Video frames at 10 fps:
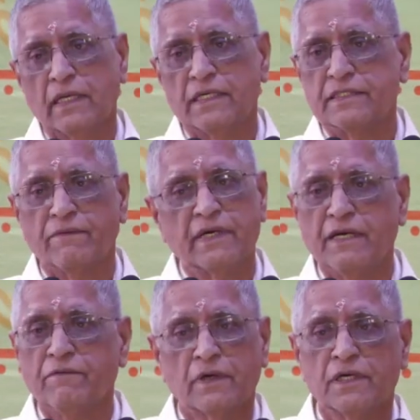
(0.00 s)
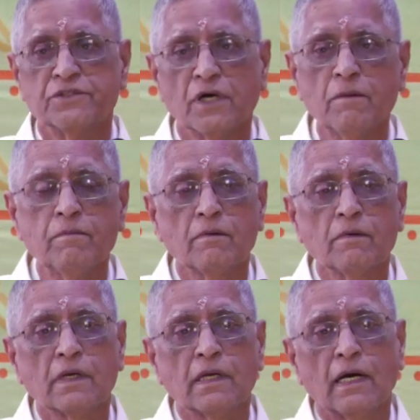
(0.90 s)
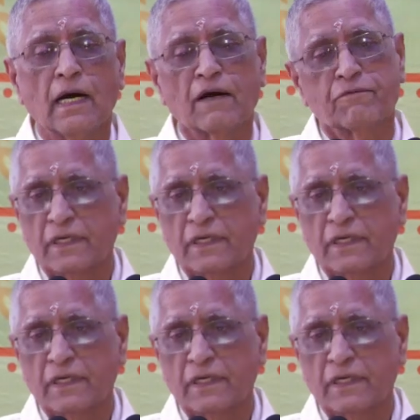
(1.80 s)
It's a very difficult job, and